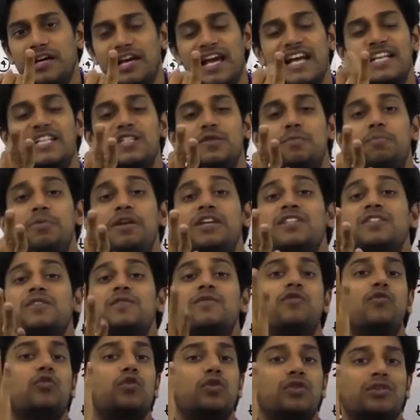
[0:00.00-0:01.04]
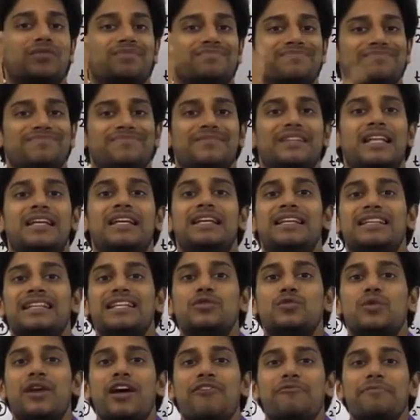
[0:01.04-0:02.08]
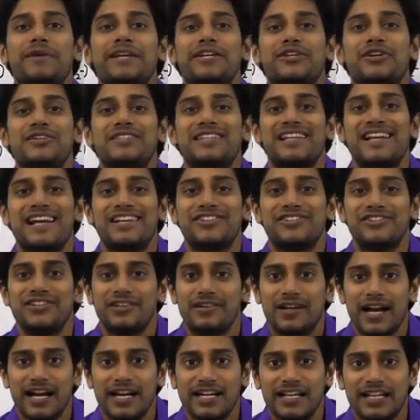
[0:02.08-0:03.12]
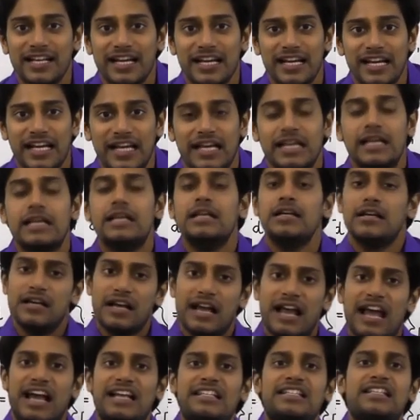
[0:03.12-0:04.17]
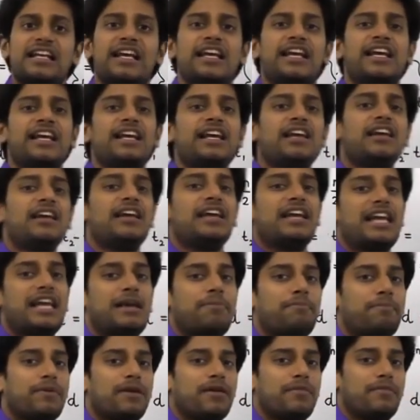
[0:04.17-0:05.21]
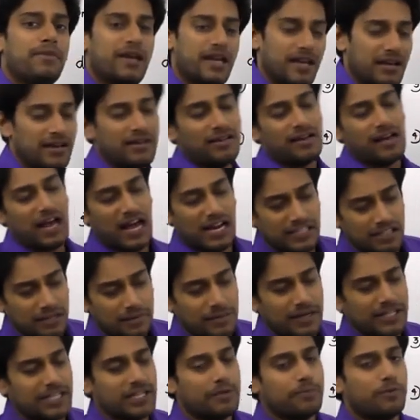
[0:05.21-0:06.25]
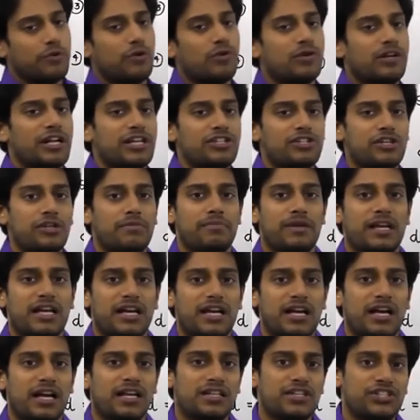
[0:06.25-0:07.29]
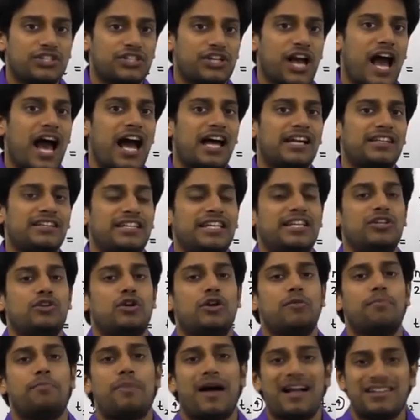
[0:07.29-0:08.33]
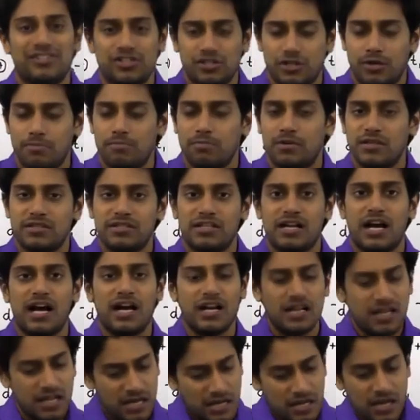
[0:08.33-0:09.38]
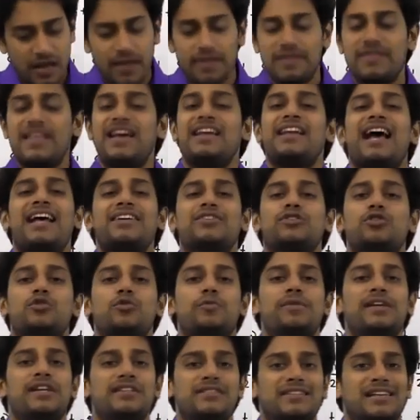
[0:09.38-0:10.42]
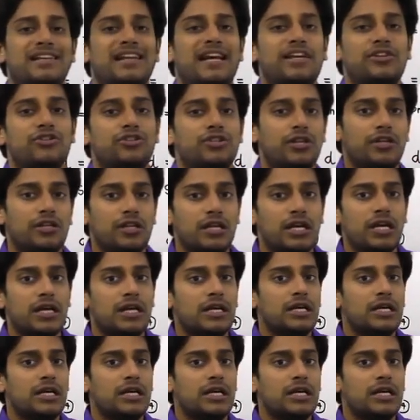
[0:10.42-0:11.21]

x plus 4. This would have been your selection, right? Ke nahi? Aise hi AP mein, arithmetic progression mein, 4, 3 aur 5 numbers ka, there has to be a selection.